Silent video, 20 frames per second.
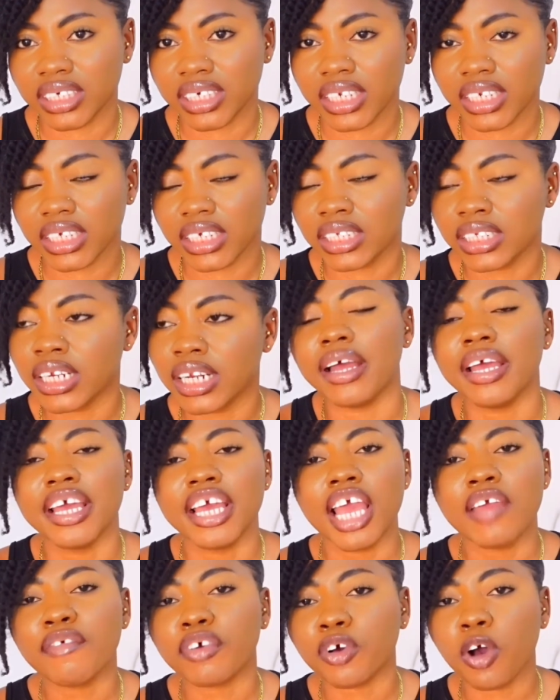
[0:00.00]
shedding?
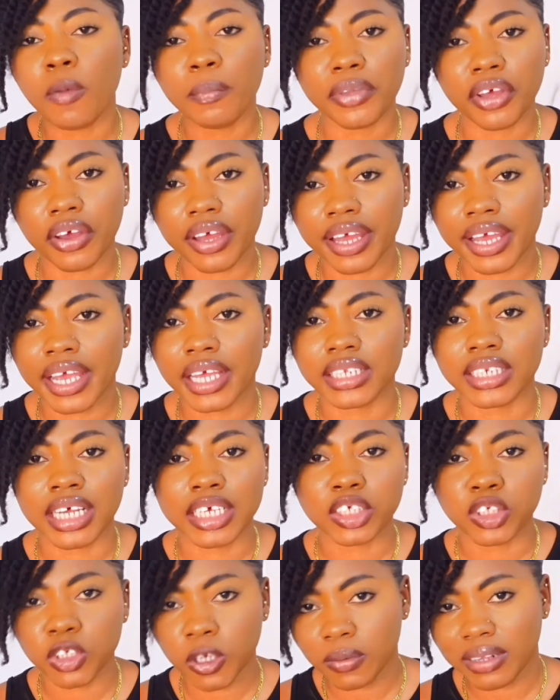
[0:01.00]
If you comb your hair,
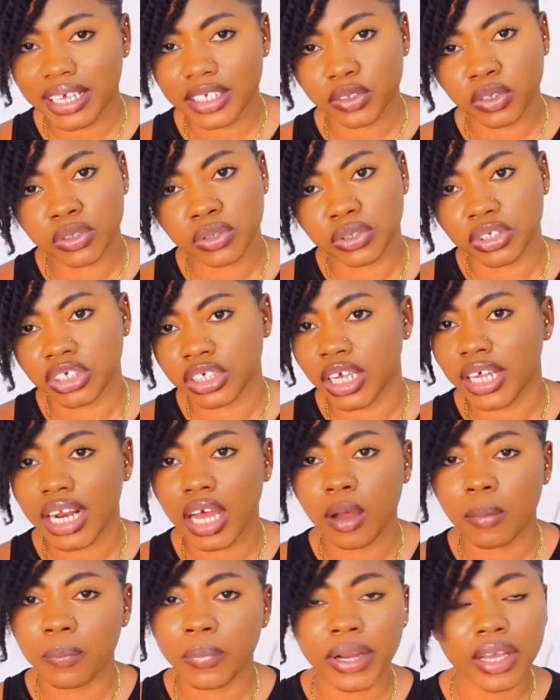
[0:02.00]
there's some that's going to shed
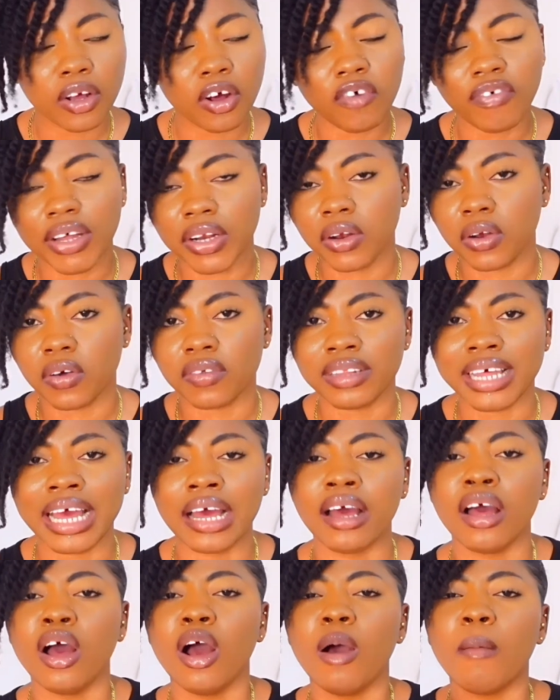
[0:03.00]
out, break off, and all of
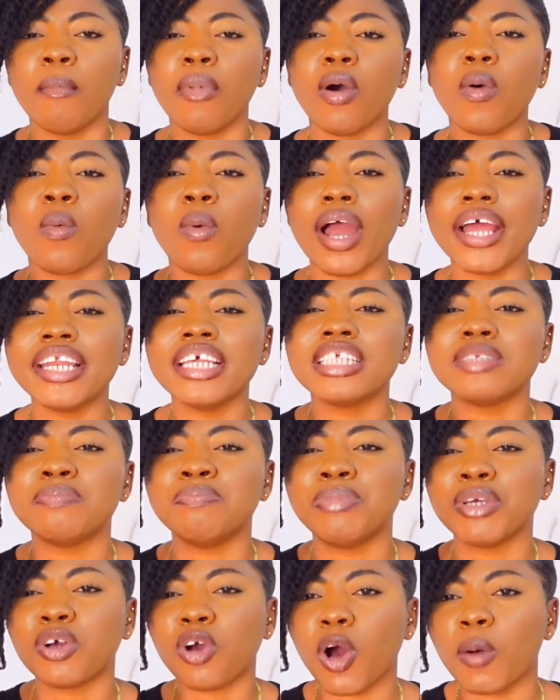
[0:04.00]
that. But when
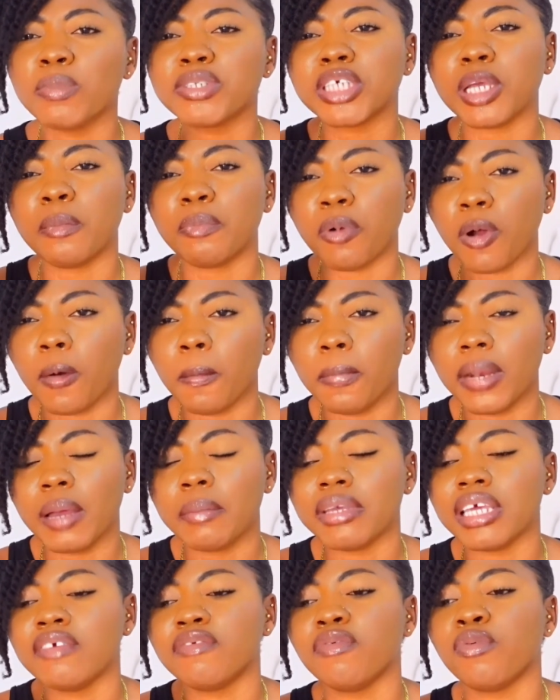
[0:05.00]
it becomes a
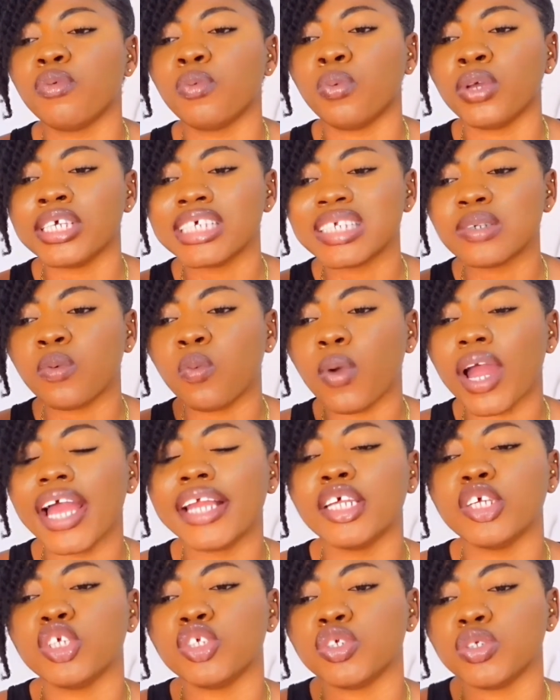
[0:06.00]
problem, it's
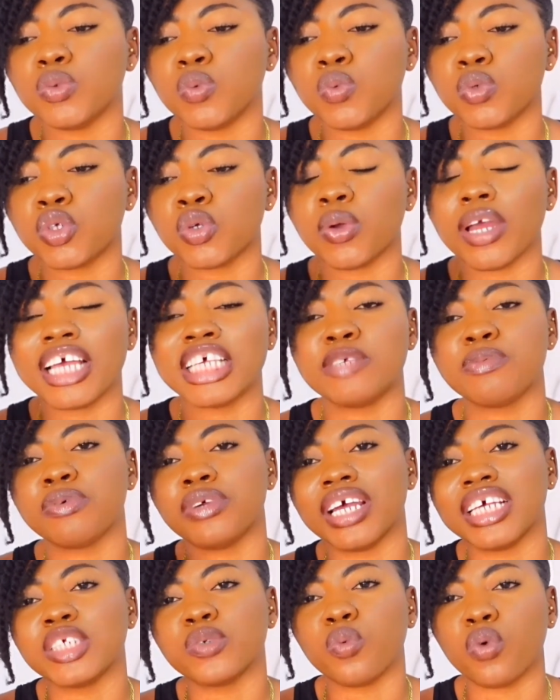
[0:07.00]
when you
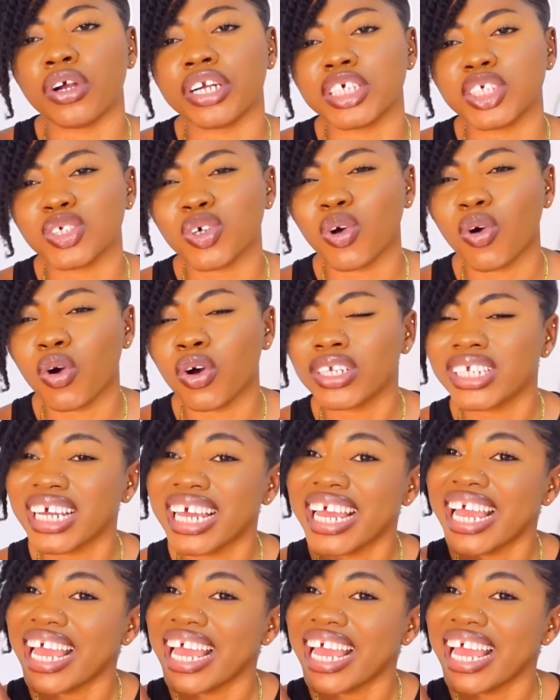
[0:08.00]
experience what is called